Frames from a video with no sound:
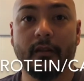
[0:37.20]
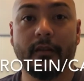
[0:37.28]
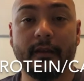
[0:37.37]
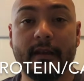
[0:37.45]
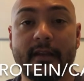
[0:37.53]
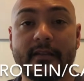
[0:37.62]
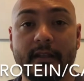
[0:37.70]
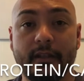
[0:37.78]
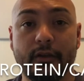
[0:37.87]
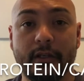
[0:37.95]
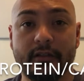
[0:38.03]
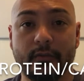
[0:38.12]
The next thing
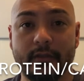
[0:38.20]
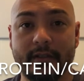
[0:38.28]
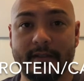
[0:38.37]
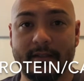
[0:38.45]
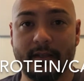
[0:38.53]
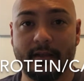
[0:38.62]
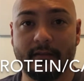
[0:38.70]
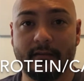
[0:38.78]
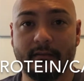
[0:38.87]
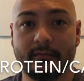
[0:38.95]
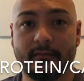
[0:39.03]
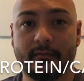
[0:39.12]
you need to understand
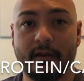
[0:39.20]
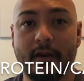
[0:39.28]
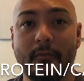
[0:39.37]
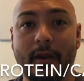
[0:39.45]
are